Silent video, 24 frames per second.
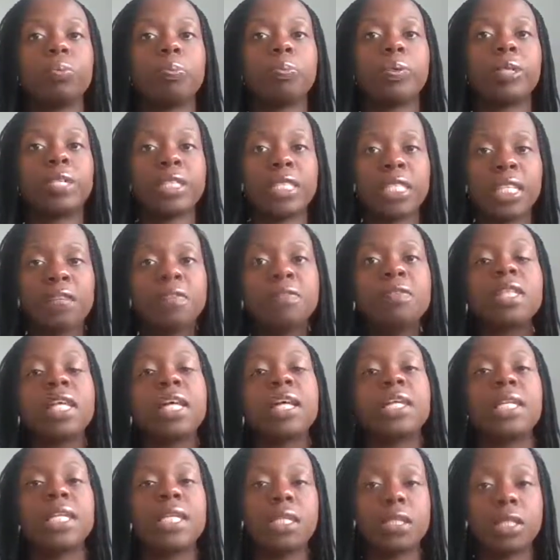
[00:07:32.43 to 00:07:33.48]
perceived
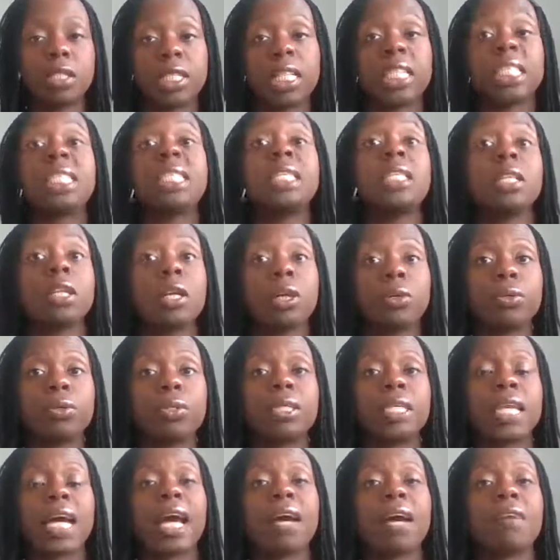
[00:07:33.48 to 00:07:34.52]
their leaders, their
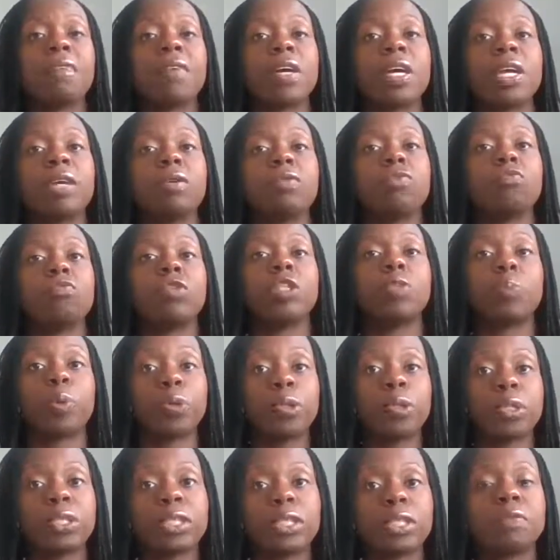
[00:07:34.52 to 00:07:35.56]
CEOs, to have a
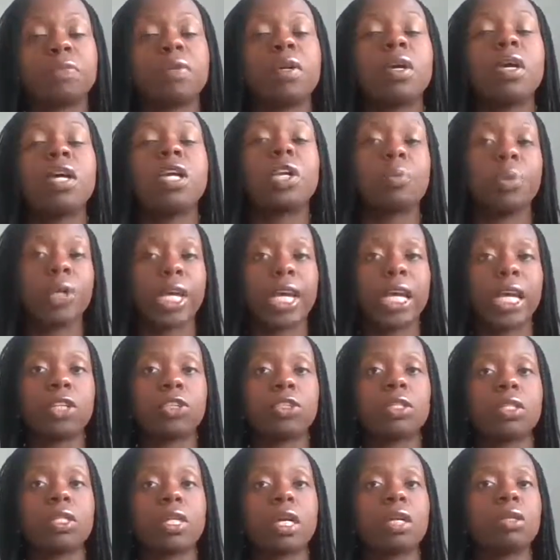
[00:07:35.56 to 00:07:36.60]
responsive
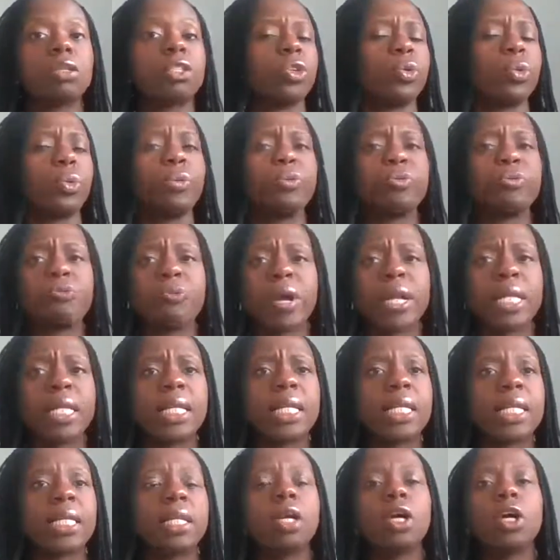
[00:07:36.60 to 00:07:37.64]
communication style, so who were
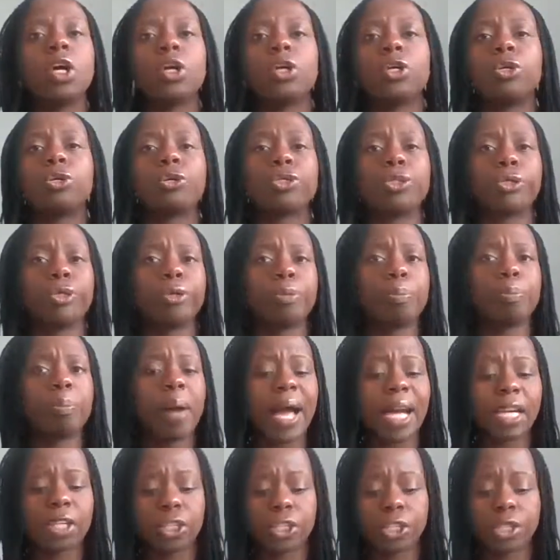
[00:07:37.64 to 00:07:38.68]
friendly, who showed
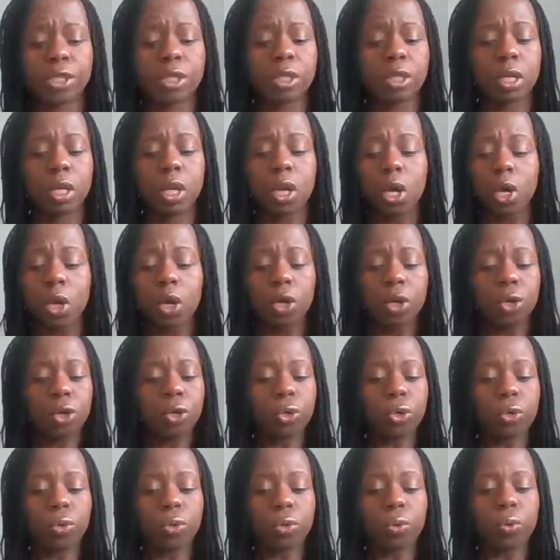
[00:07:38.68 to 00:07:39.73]
compassion,
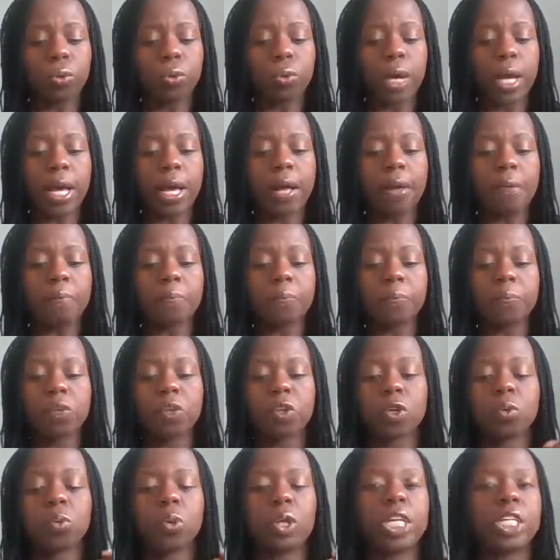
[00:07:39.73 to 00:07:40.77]
who
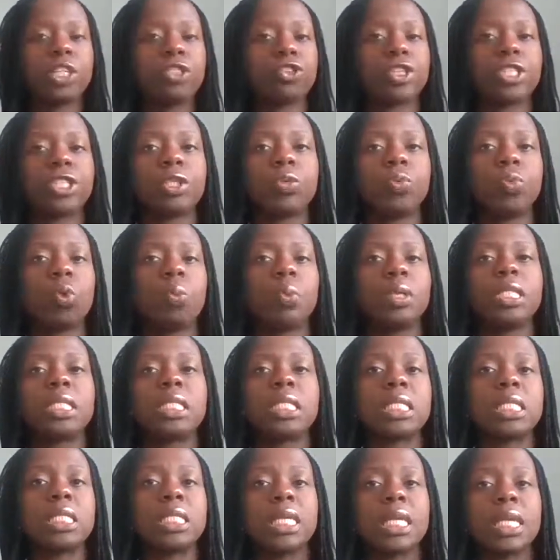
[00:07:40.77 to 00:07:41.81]
were interested, warm,
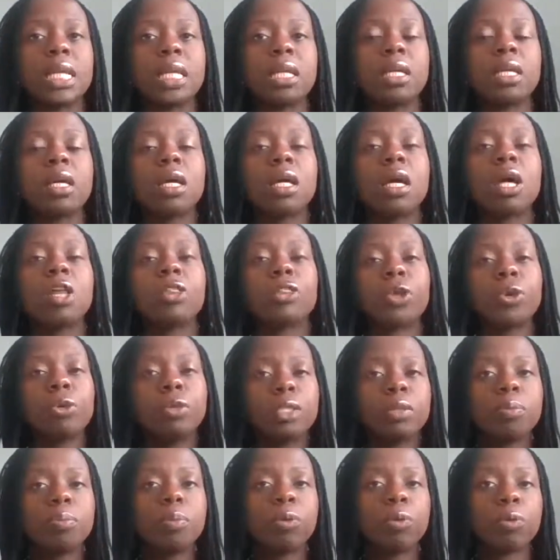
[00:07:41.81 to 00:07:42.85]
and sincere,
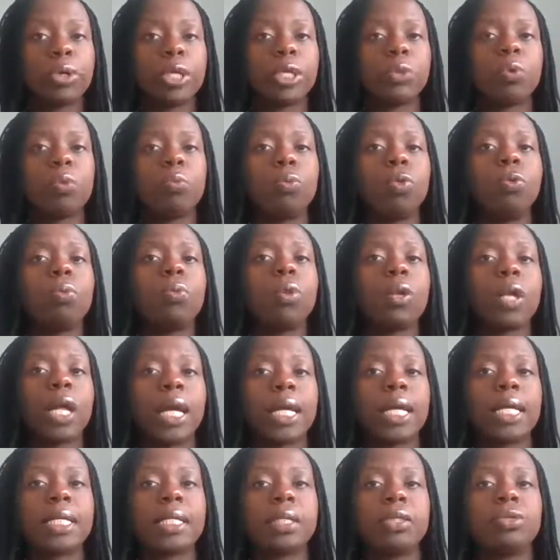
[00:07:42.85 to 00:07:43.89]
those employees were more
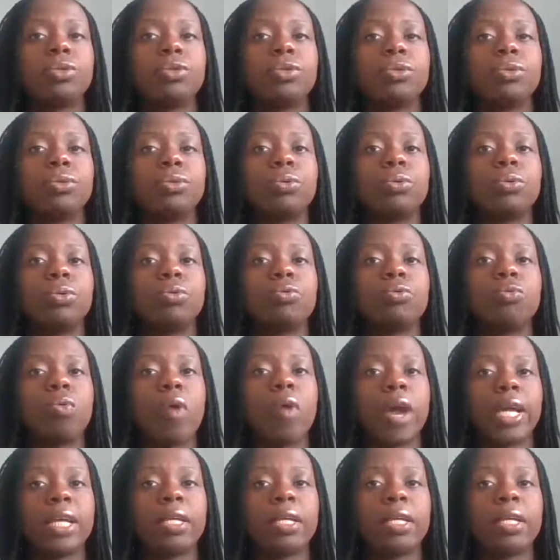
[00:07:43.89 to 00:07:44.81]
likely to